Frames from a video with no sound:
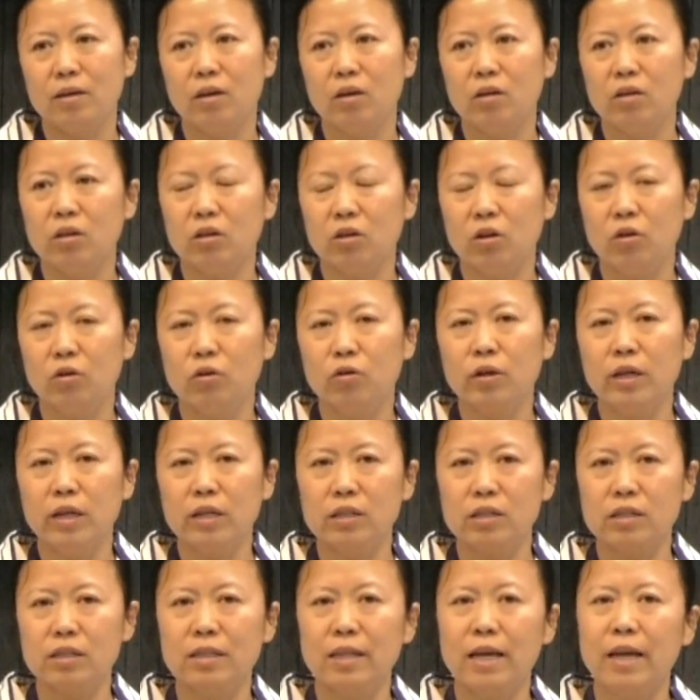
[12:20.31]
You can
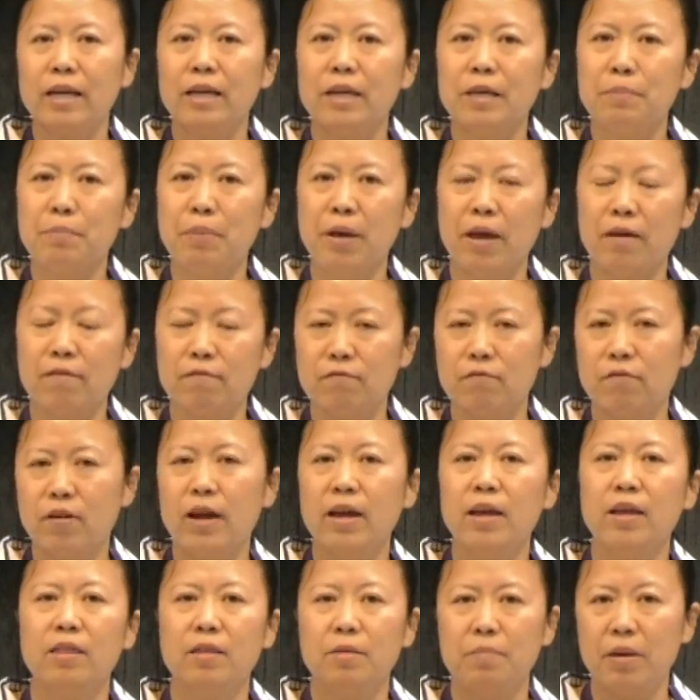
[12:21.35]
just lightly pan fry
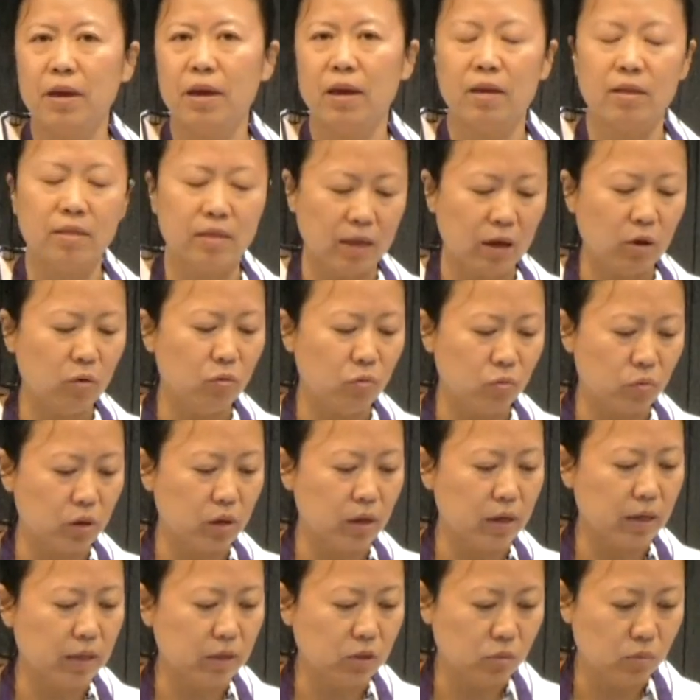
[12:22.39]
in the pan. That will
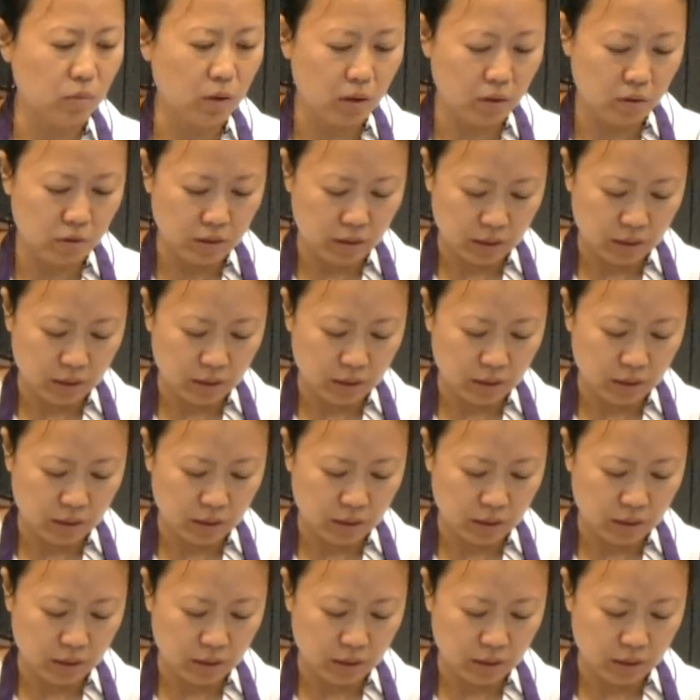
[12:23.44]
work as well.